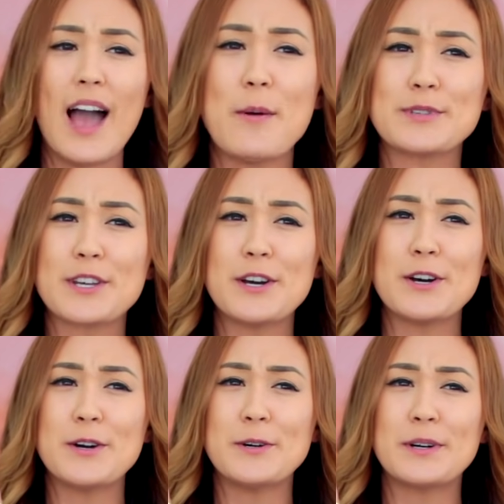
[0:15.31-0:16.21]

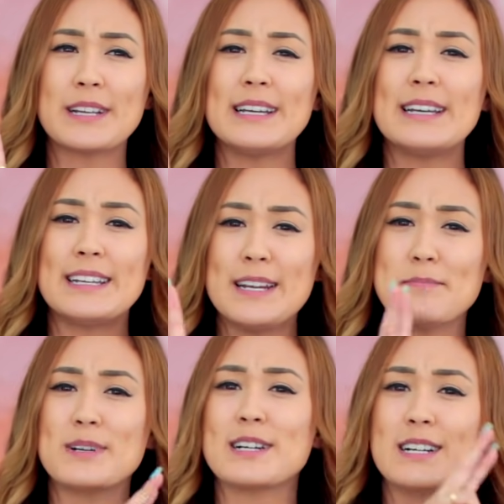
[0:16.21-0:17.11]
Episode
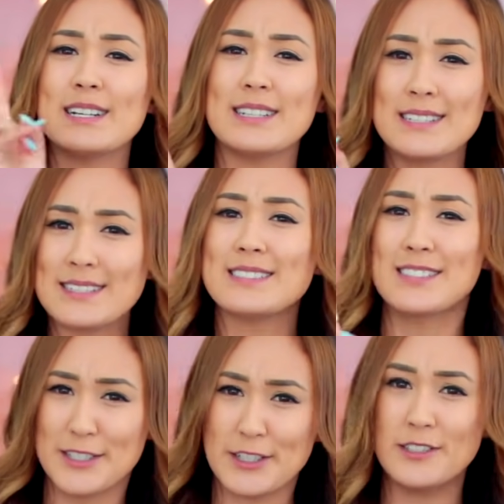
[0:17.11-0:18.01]
number
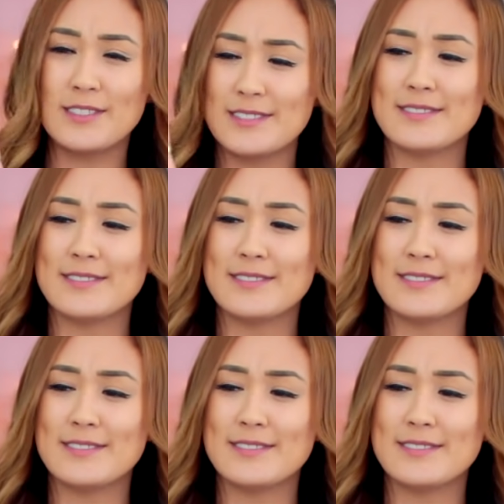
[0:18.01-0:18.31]
2.